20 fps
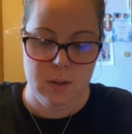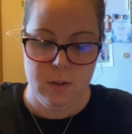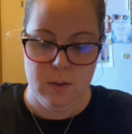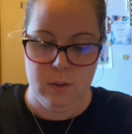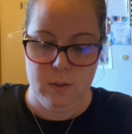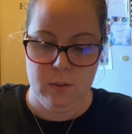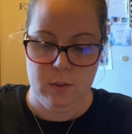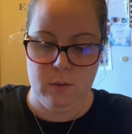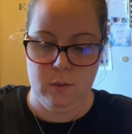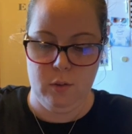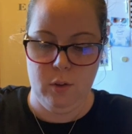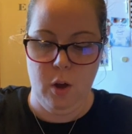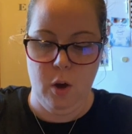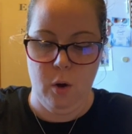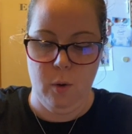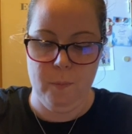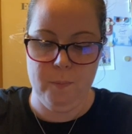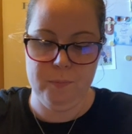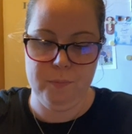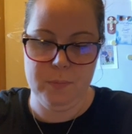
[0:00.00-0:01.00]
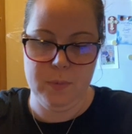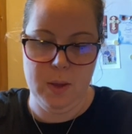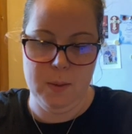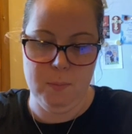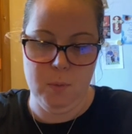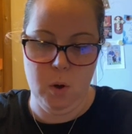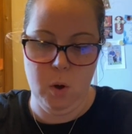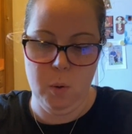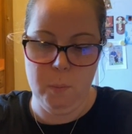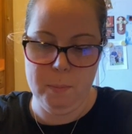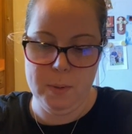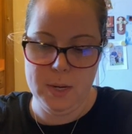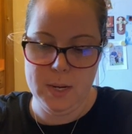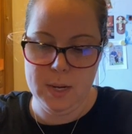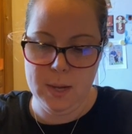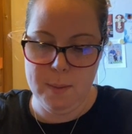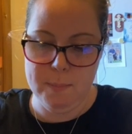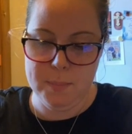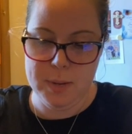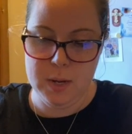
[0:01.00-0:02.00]
So I'm opening
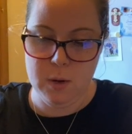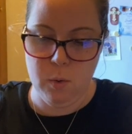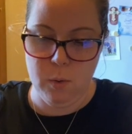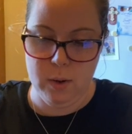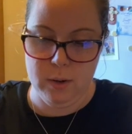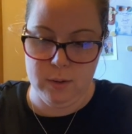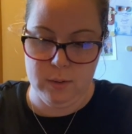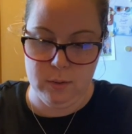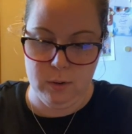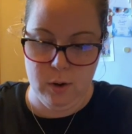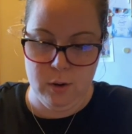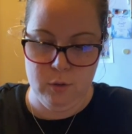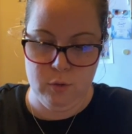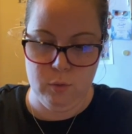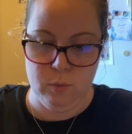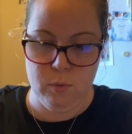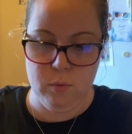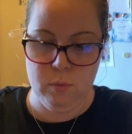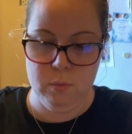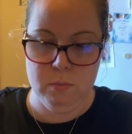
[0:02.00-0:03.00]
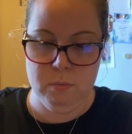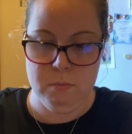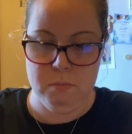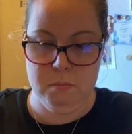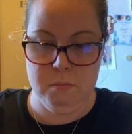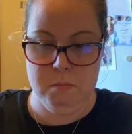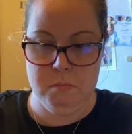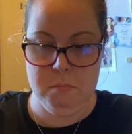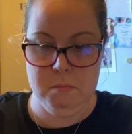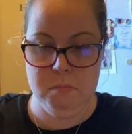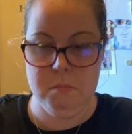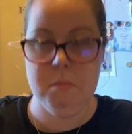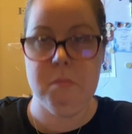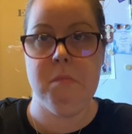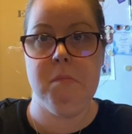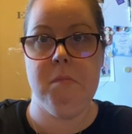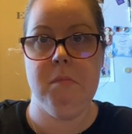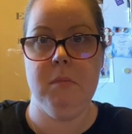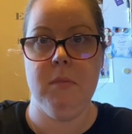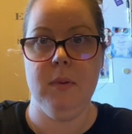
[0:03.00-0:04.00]
up my cornstarch. Woo,
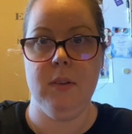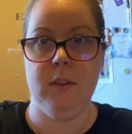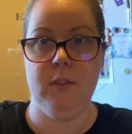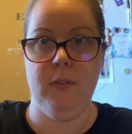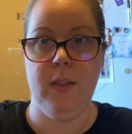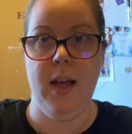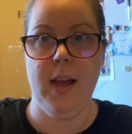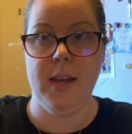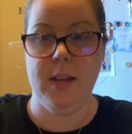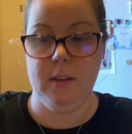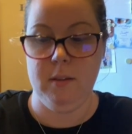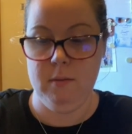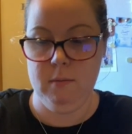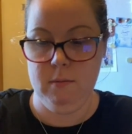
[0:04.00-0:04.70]
it's flying.